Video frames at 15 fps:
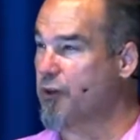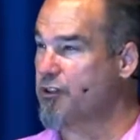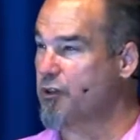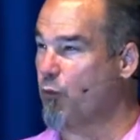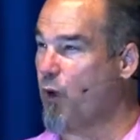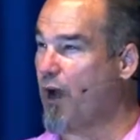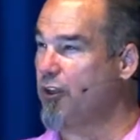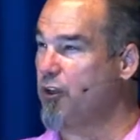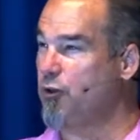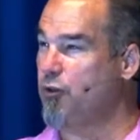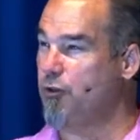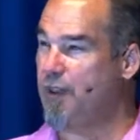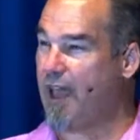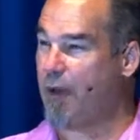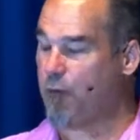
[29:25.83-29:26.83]
So while you
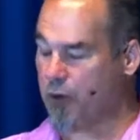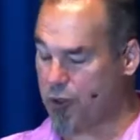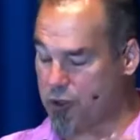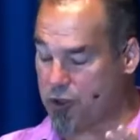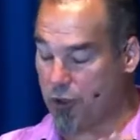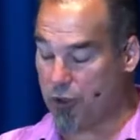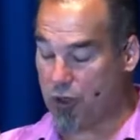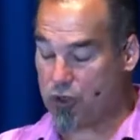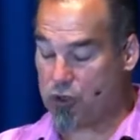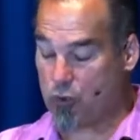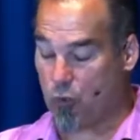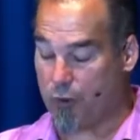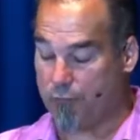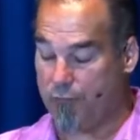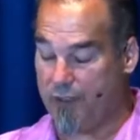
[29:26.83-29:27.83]
do that, we're going to show you a
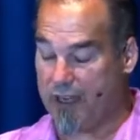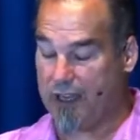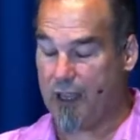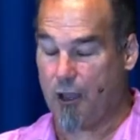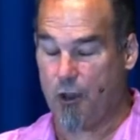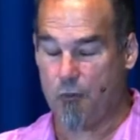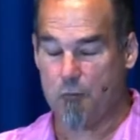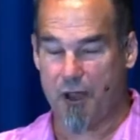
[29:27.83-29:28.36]
short video.